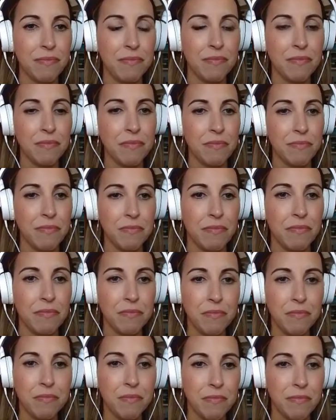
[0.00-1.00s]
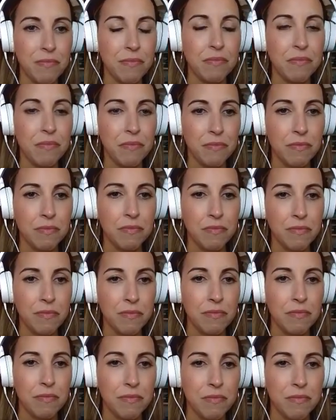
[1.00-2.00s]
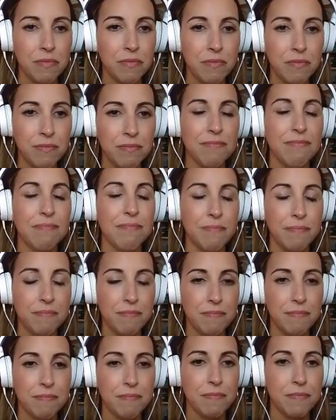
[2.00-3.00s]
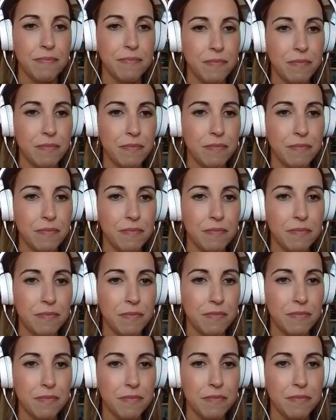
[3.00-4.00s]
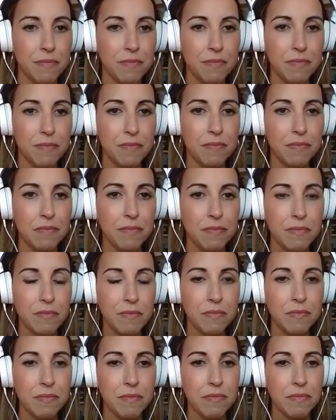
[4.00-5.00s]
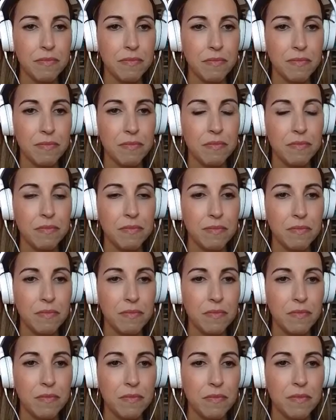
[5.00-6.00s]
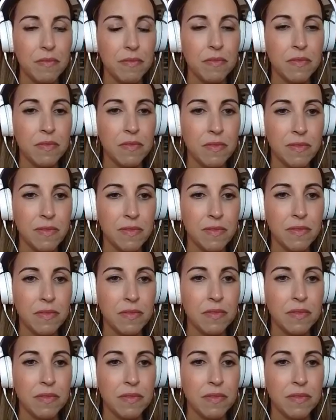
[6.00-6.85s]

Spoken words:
No words are spoken by the person on screen.